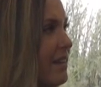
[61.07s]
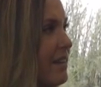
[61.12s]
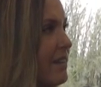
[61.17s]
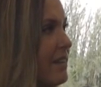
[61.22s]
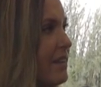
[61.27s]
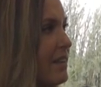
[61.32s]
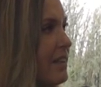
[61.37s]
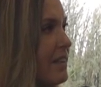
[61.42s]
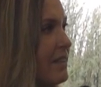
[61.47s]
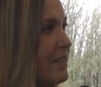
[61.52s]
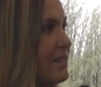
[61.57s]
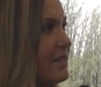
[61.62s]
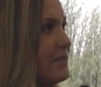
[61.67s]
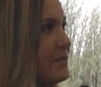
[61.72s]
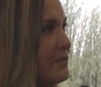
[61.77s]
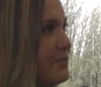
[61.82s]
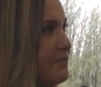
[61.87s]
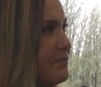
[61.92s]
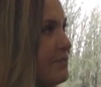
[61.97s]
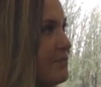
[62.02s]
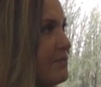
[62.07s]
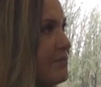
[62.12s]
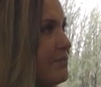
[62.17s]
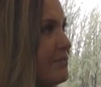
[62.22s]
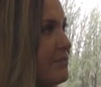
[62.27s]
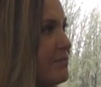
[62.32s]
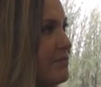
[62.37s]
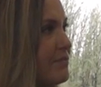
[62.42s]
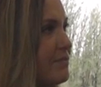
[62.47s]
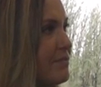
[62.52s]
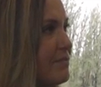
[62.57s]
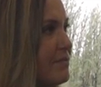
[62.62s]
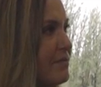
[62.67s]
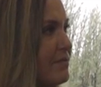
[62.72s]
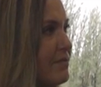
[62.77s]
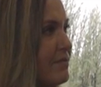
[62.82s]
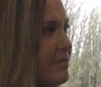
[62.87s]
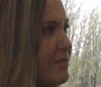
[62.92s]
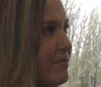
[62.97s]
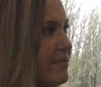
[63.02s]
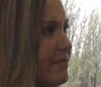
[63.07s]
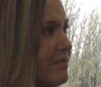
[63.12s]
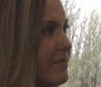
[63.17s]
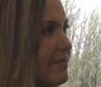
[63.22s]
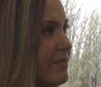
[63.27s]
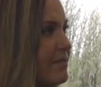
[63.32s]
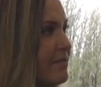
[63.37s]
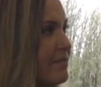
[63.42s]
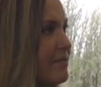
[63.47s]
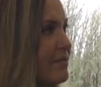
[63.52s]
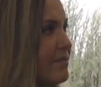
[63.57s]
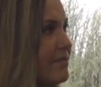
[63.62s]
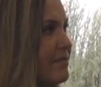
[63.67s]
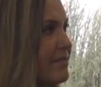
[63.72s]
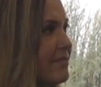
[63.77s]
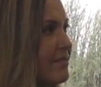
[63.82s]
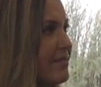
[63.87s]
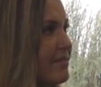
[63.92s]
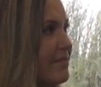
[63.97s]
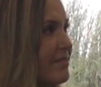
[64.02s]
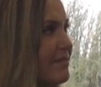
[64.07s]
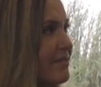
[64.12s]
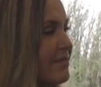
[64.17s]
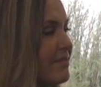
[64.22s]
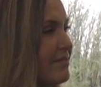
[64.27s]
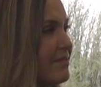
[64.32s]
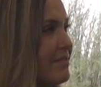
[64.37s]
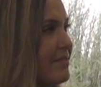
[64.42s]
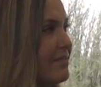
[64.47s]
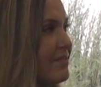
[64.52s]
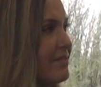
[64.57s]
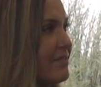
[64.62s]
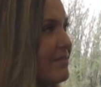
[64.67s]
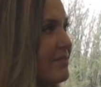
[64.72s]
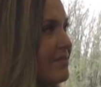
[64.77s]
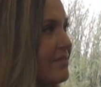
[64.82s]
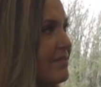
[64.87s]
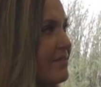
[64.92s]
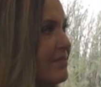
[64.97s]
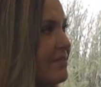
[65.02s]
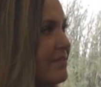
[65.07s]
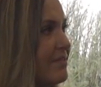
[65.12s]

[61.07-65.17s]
[no speech]